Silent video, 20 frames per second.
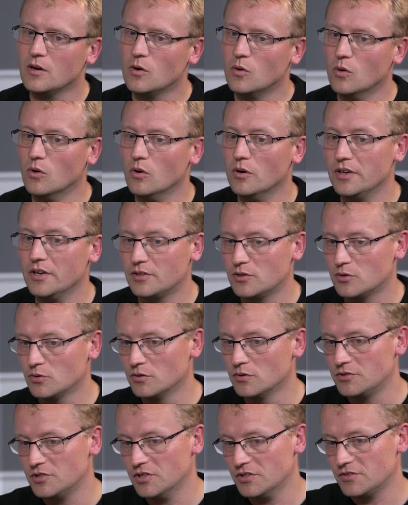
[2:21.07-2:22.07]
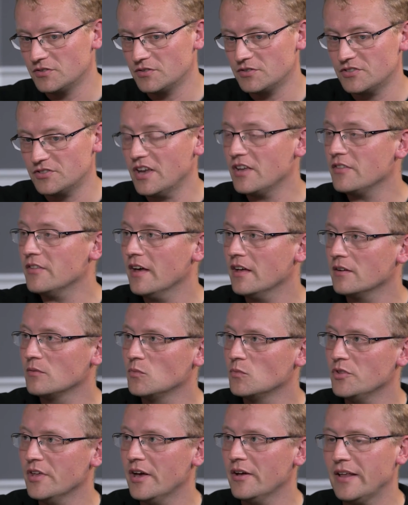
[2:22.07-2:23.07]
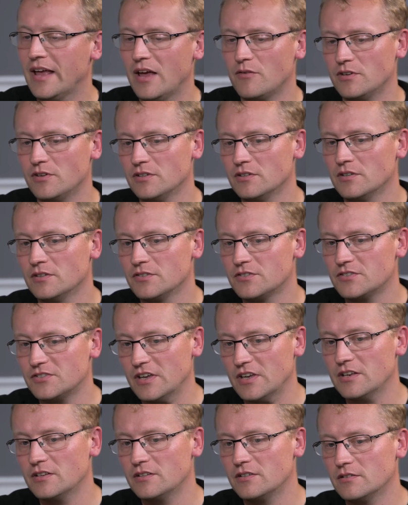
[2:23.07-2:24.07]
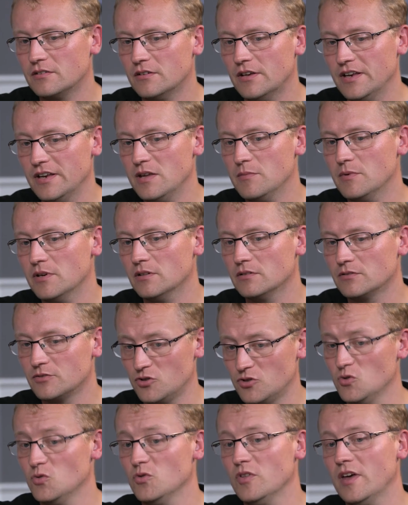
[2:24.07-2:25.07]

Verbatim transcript: Or it could just say that without having sent an email to